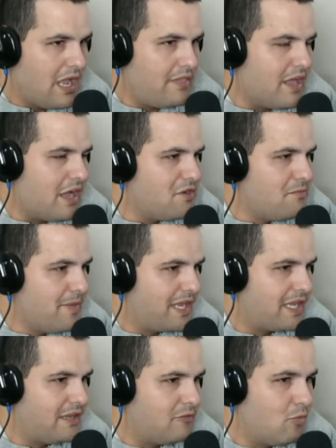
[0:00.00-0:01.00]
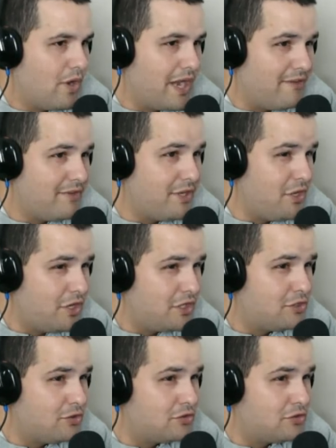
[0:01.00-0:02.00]
And now you're making whatever you're going to
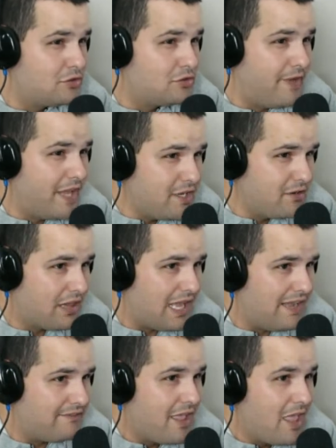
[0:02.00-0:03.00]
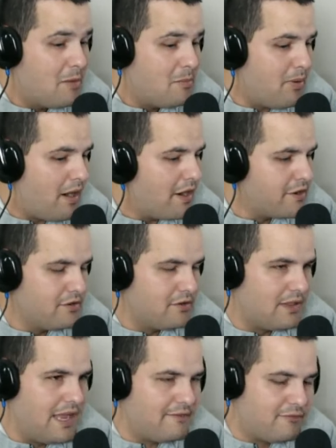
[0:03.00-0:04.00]
do to defend your life part of
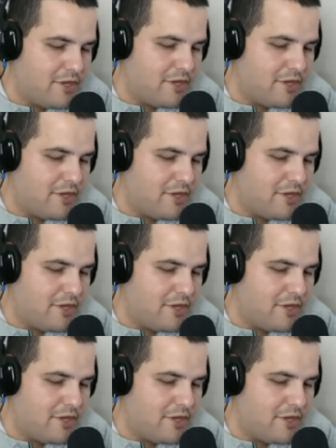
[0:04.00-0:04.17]
your life.